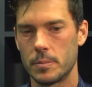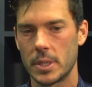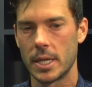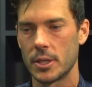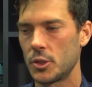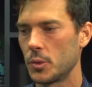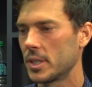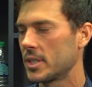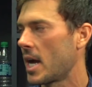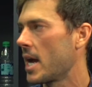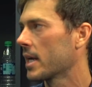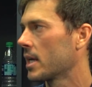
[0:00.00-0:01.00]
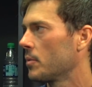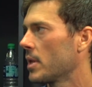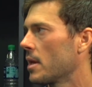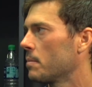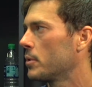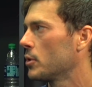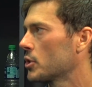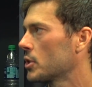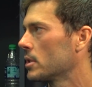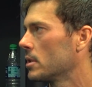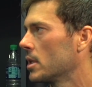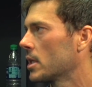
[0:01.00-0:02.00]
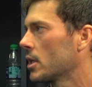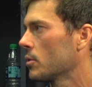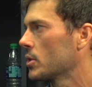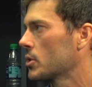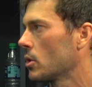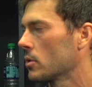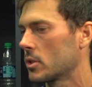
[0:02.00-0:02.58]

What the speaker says: get it to a tie, can we then push and get a result?